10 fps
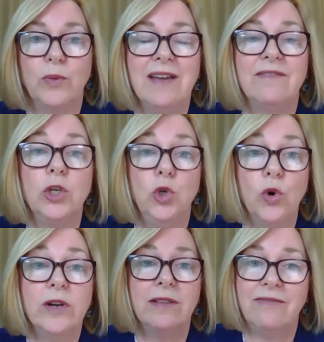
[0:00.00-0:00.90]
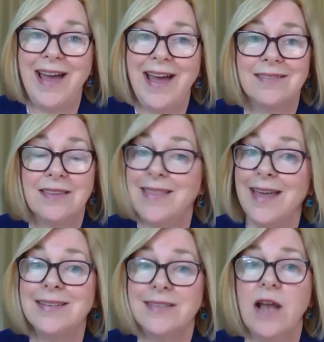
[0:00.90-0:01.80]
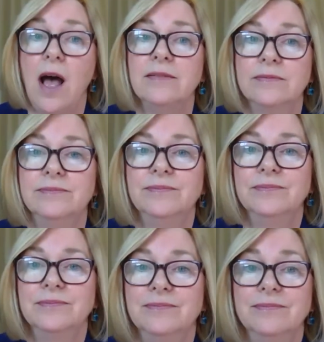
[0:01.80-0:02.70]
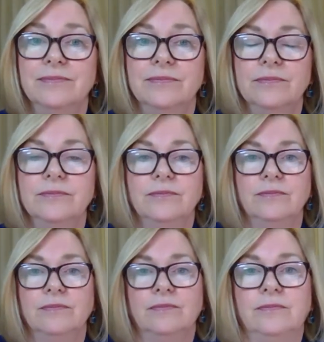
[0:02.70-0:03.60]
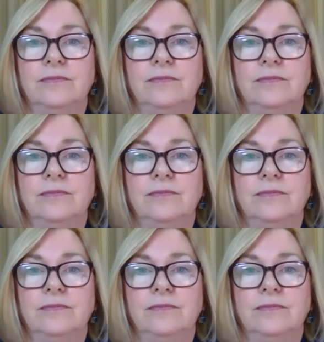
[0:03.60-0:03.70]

we have ignored the fact that it's not. Right the